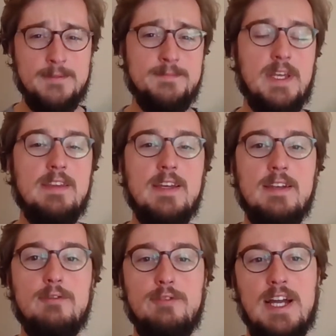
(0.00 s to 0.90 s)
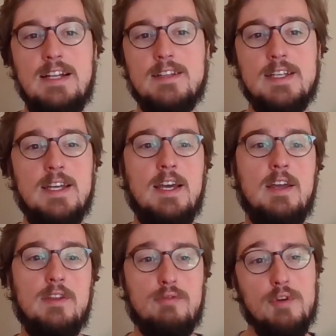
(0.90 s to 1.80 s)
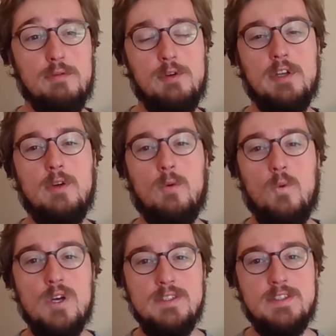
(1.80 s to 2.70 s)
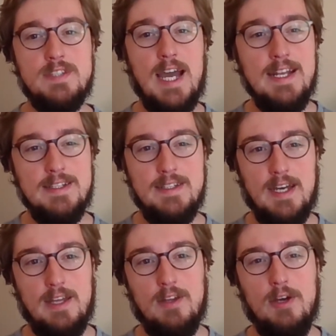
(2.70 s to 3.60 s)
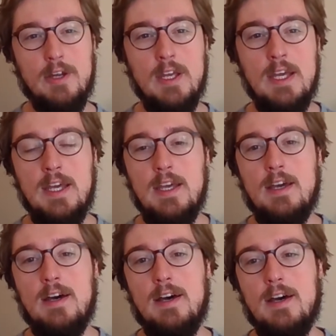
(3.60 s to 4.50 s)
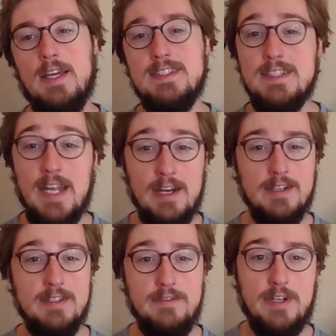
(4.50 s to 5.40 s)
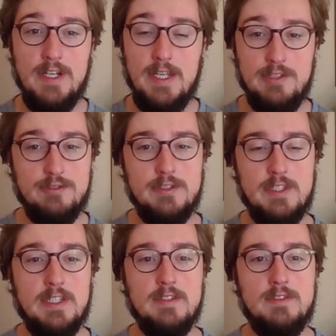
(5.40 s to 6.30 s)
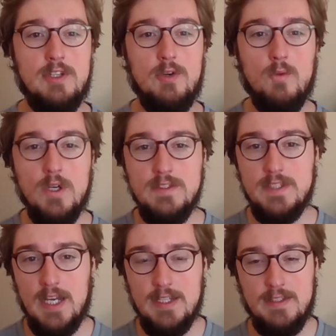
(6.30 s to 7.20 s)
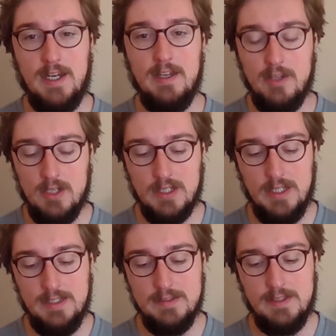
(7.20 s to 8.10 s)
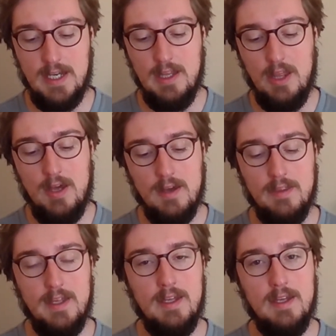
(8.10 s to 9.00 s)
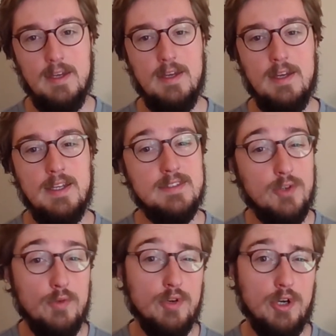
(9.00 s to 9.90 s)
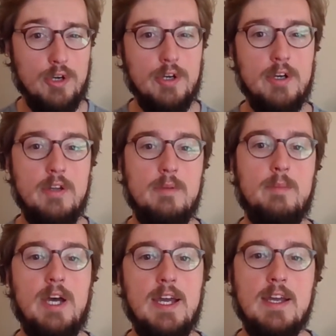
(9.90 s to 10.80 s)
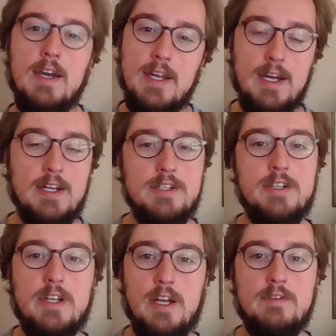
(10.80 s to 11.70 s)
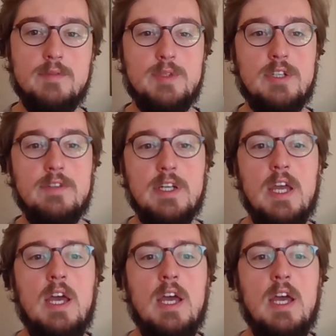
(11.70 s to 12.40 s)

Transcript: And then finally, the fourth one, one-sided dialogue, is inherently very interesting. So one-sided dialogue is dialogue that is overheard by a character kind of observing.